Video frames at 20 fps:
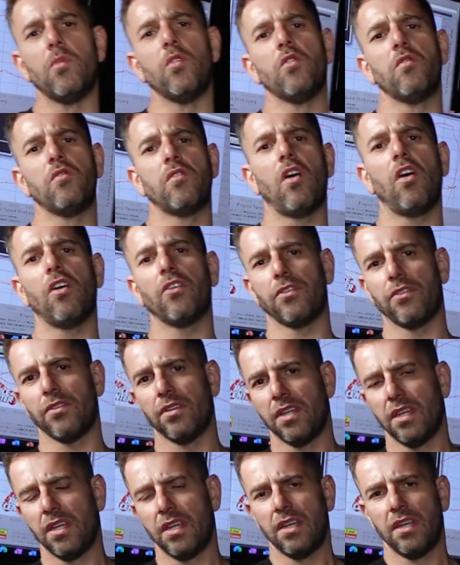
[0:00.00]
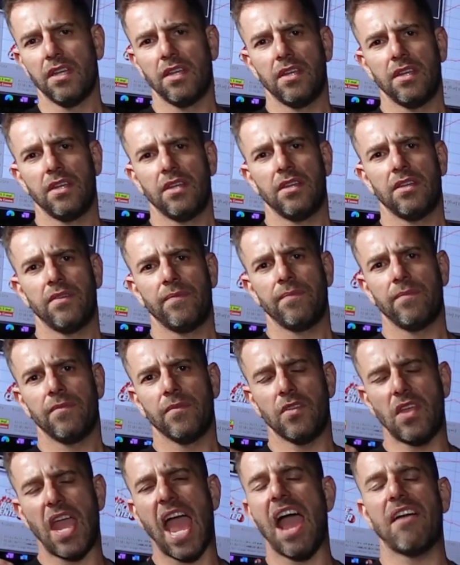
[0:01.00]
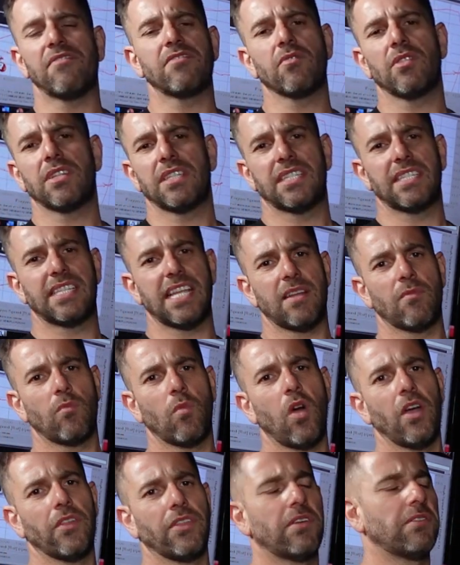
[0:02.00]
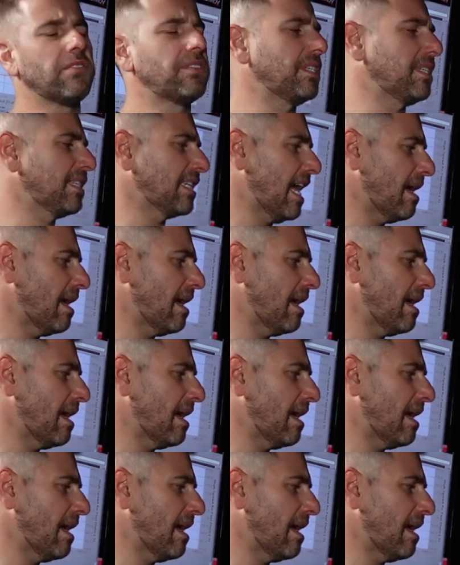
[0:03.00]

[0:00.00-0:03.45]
move on. You have to understand why those things are